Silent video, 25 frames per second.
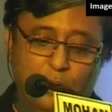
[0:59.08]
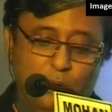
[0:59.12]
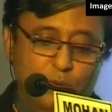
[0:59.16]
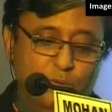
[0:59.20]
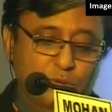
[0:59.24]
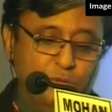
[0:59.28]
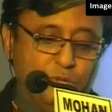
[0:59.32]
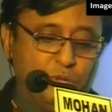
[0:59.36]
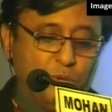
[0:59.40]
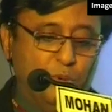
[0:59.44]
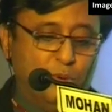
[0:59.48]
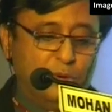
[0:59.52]

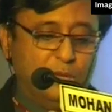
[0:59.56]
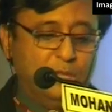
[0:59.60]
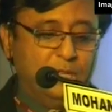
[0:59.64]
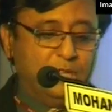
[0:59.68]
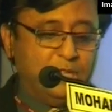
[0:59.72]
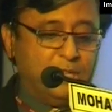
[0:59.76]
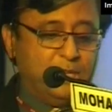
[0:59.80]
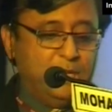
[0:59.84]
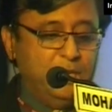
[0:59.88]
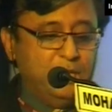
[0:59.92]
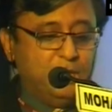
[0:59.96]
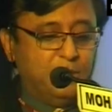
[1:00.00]
who sowed
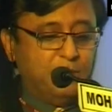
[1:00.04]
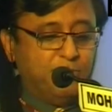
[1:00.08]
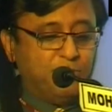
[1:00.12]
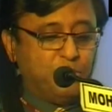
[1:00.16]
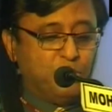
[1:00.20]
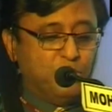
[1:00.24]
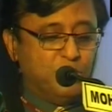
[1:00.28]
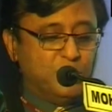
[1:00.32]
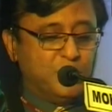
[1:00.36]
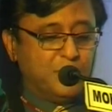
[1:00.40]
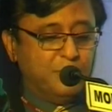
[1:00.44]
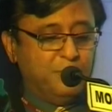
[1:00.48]
the seeds of
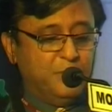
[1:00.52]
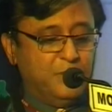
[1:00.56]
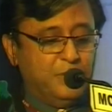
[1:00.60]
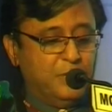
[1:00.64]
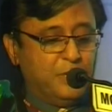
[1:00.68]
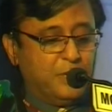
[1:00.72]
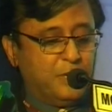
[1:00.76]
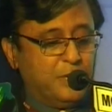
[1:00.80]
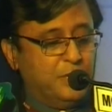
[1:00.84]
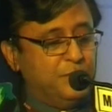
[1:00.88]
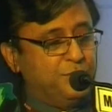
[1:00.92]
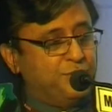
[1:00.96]
tourism in
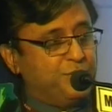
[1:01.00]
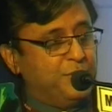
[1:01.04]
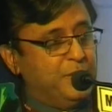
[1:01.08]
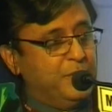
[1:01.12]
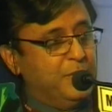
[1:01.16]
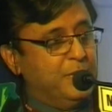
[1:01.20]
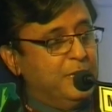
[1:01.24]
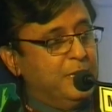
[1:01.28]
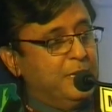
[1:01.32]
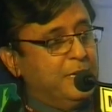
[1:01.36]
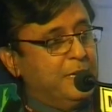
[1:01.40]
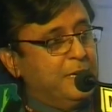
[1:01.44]
the country
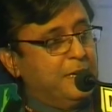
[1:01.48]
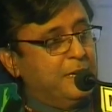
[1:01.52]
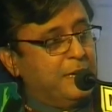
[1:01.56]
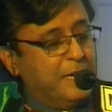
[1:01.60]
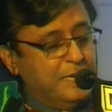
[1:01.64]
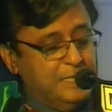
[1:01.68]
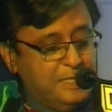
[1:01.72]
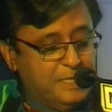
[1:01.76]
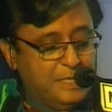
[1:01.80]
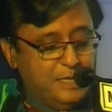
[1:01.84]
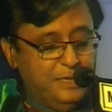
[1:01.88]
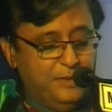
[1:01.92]
in
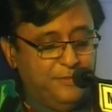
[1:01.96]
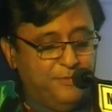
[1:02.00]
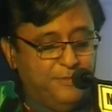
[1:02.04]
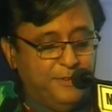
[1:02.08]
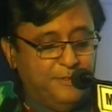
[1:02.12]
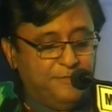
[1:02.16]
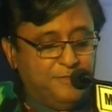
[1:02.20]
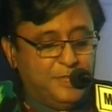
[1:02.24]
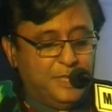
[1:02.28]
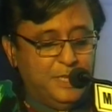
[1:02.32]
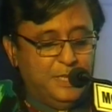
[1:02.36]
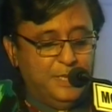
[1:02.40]

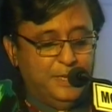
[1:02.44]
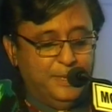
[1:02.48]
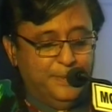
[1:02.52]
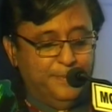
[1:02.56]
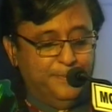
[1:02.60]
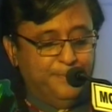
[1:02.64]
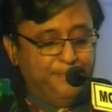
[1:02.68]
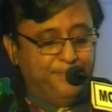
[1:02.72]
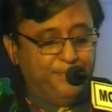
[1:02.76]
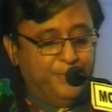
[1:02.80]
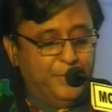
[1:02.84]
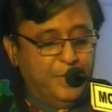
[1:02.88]
1950.
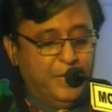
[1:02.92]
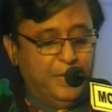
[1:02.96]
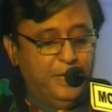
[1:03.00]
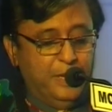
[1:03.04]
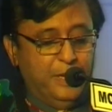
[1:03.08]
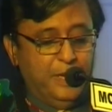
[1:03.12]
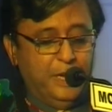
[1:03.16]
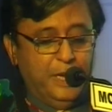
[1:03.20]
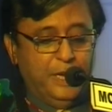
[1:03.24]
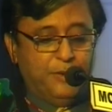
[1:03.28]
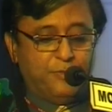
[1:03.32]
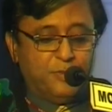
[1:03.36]

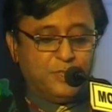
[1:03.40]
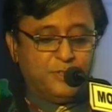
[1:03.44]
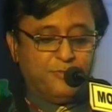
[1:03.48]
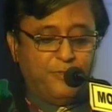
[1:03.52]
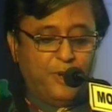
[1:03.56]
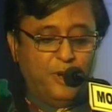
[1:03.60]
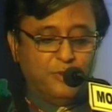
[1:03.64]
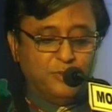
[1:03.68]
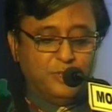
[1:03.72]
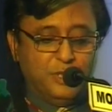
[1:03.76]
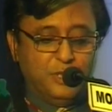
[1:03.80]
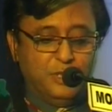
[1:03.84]
It was
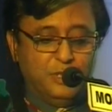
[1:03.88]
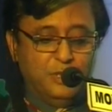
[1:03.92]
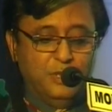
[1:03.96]
founded